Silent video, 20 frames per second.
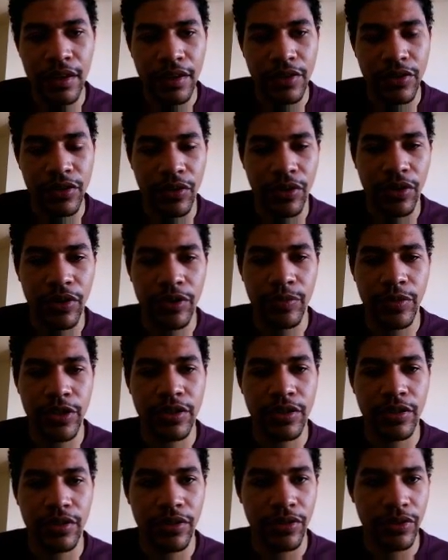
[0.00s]
So all the
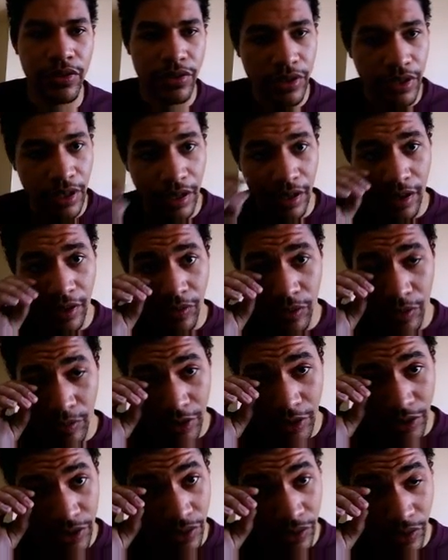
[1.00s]
materials would
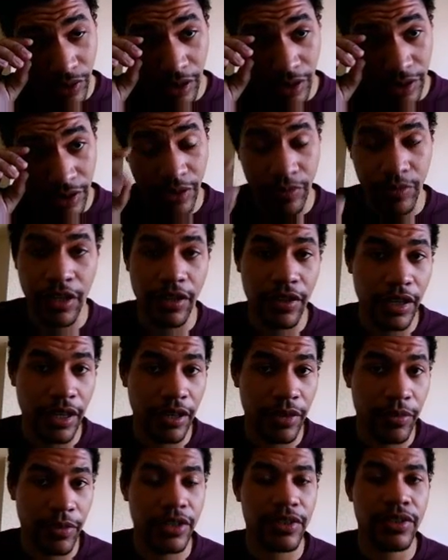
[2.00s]
be stored on some kind of
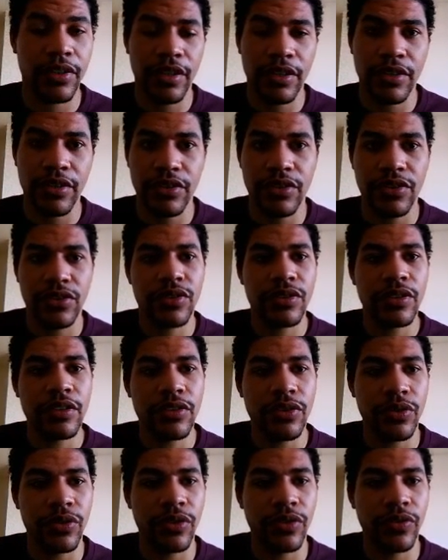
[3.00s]
database, and this is
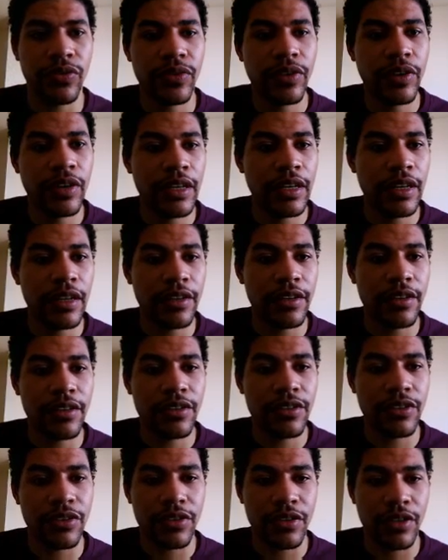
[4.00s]
sort of
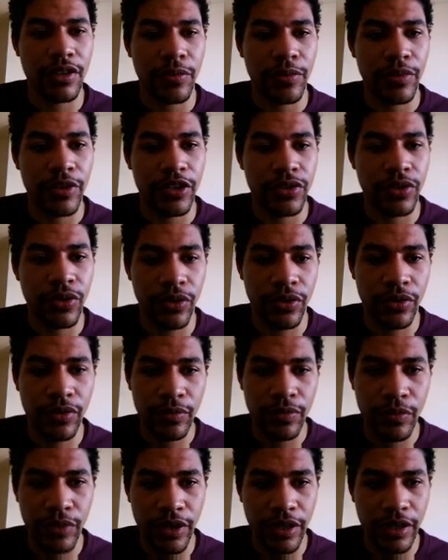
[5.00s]
just a placeholder,
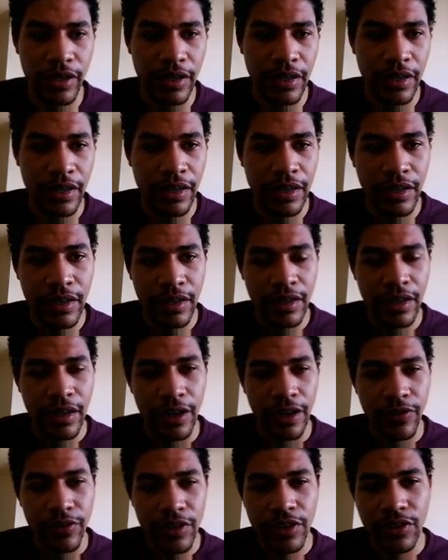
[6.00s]
but
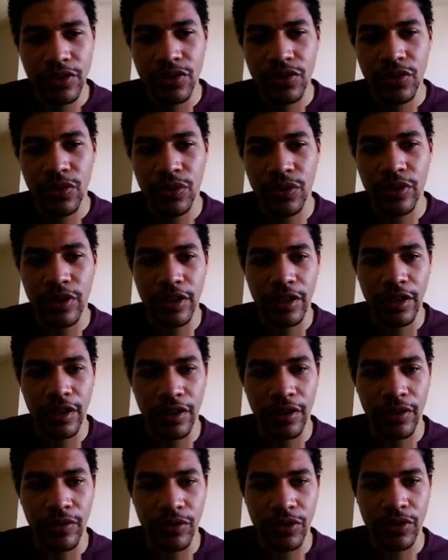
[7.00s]
everything's stored in
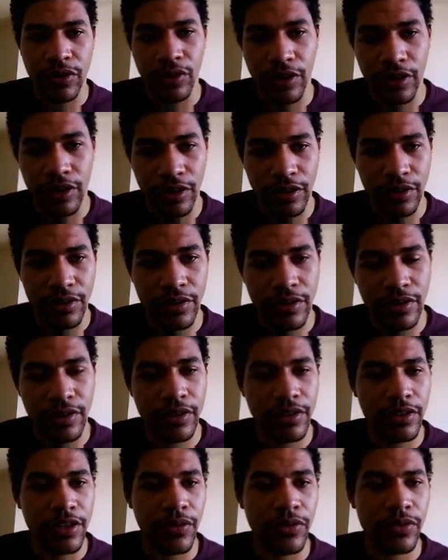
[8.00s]
what's called a
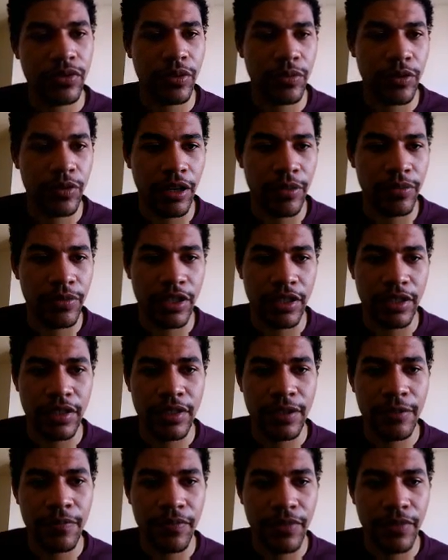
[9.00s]
JavaScript object.